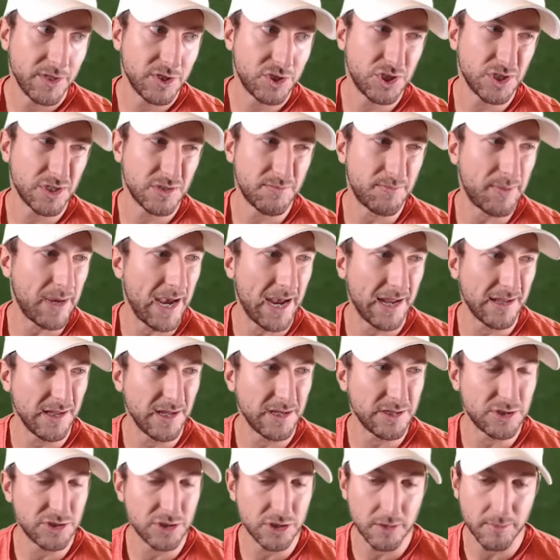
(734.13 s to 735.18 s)
It's just bad,
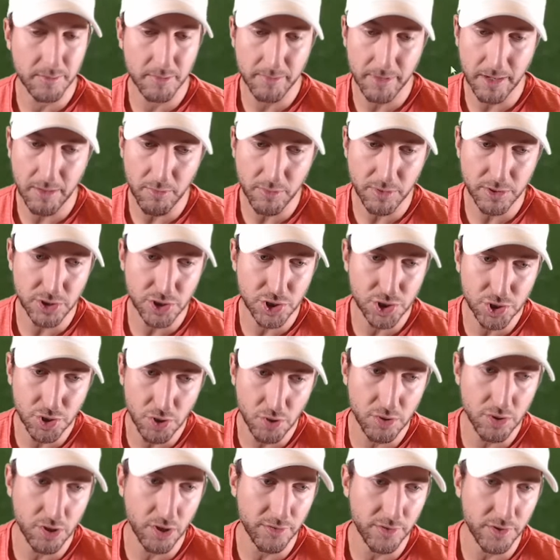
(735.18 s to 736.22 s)
ladies and gentlemen. But I wanted to
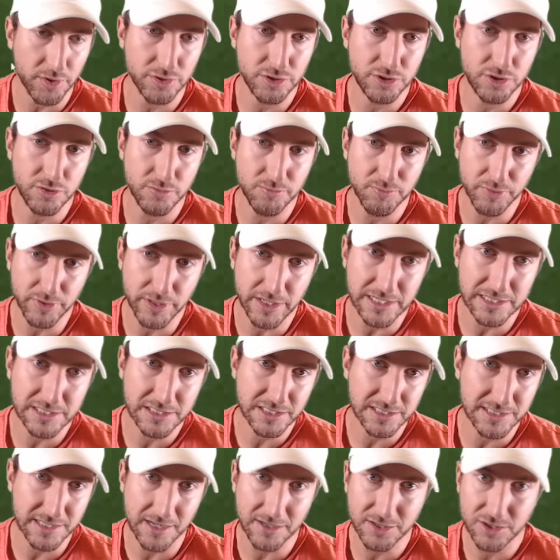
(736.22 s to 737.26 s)
show y'all those two
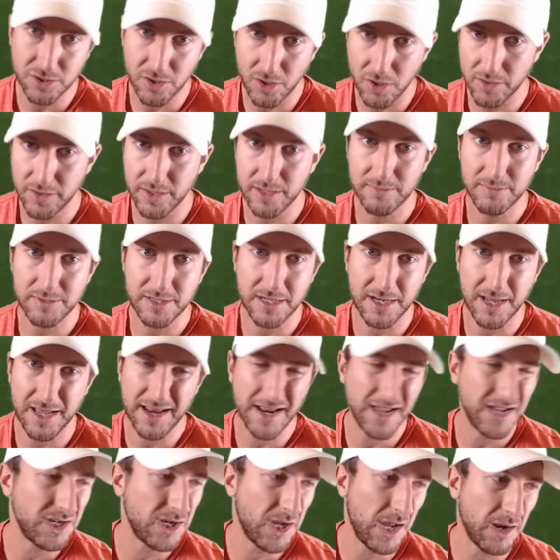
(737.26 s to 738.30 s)
plays because I saw them
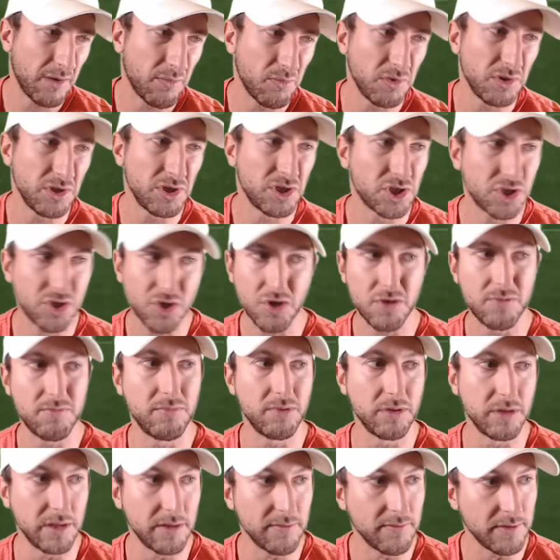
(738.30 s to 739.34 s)
today, and I really just
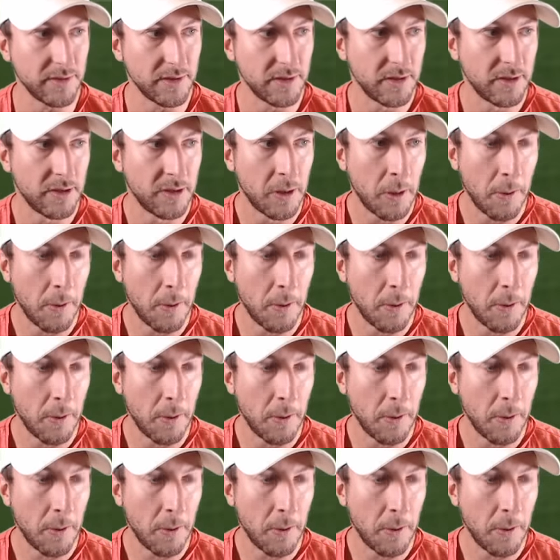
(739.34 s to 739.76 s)
couldn't believe it.